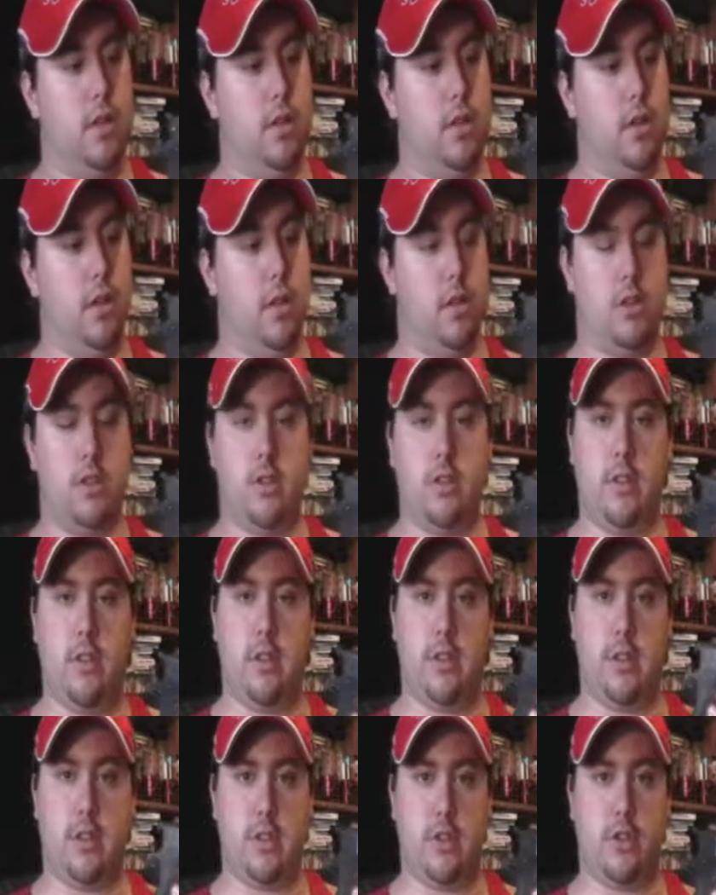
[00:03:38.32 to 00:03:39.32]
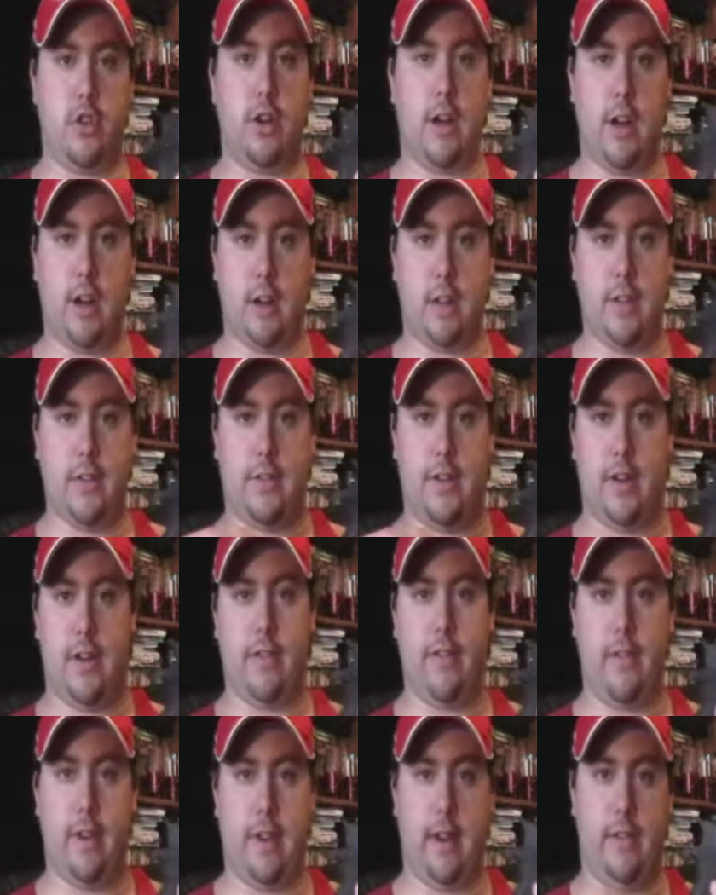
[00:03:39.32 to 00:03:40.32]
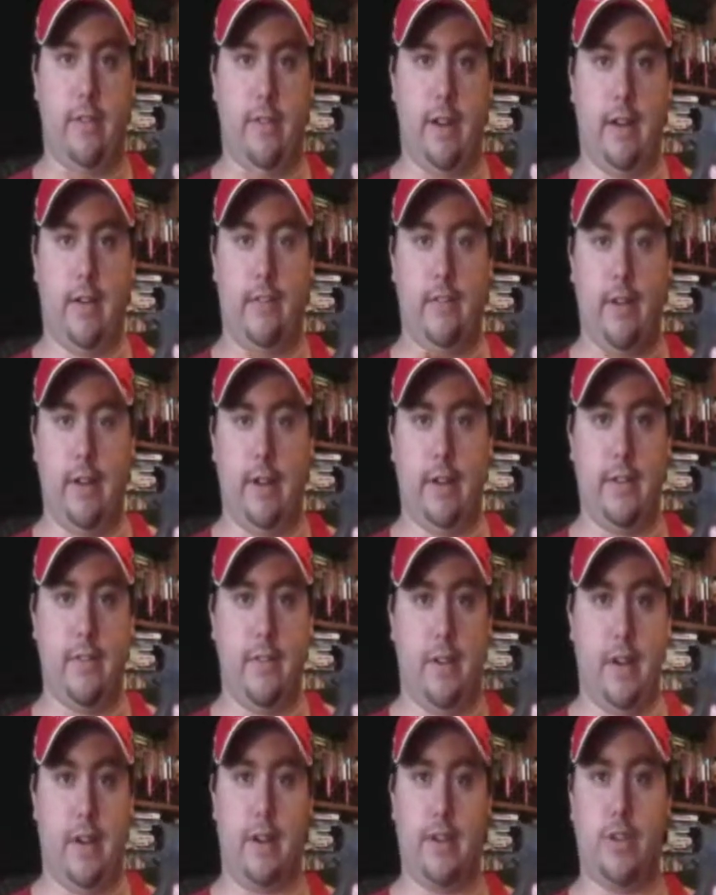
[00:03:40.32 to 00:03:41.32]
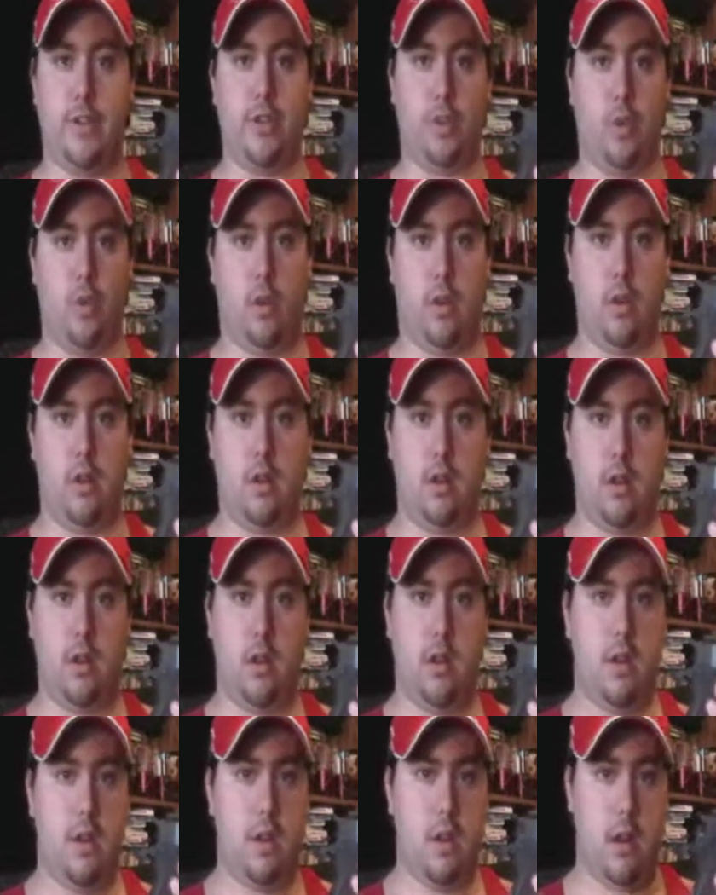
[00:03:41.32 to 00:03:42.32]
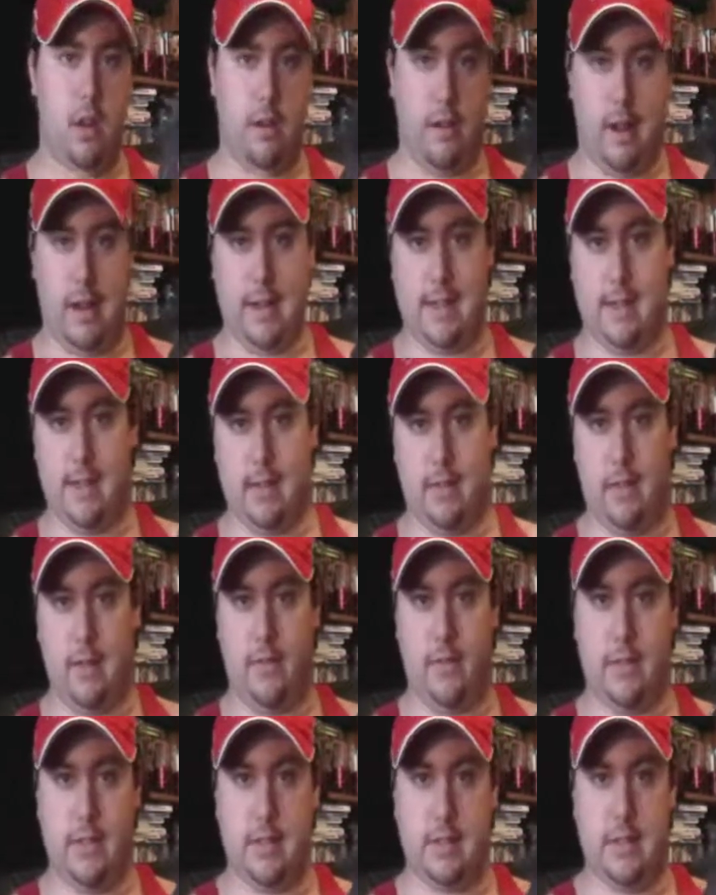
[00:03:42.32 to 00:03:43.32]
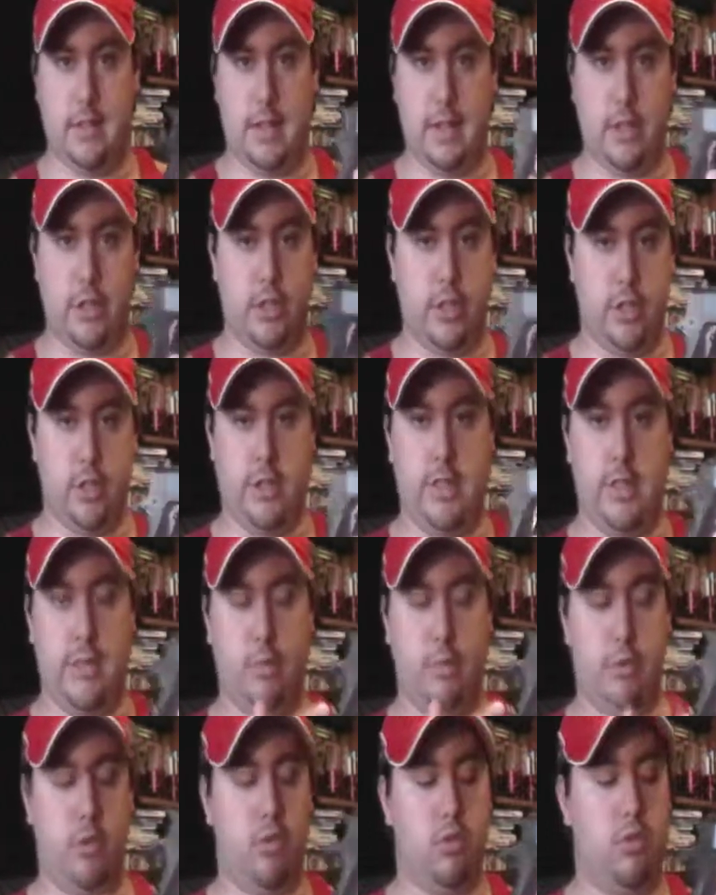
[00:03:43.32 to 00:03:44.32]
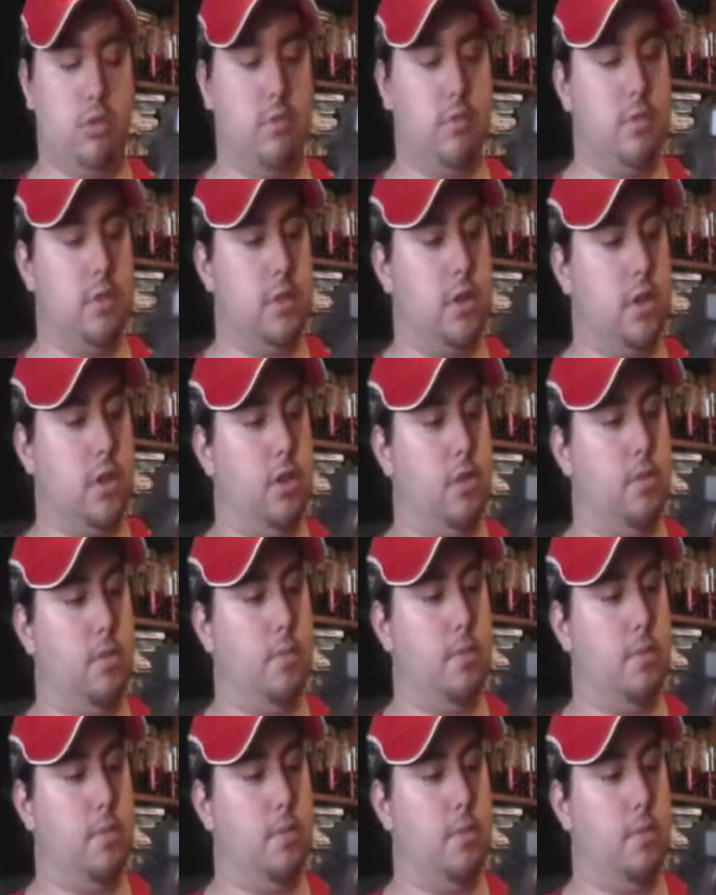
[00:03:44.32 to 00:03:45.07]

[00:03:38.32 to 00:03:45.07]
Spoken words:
Also, the trigger is very, very, very, very, very short on 1911s, and that's just typical. So,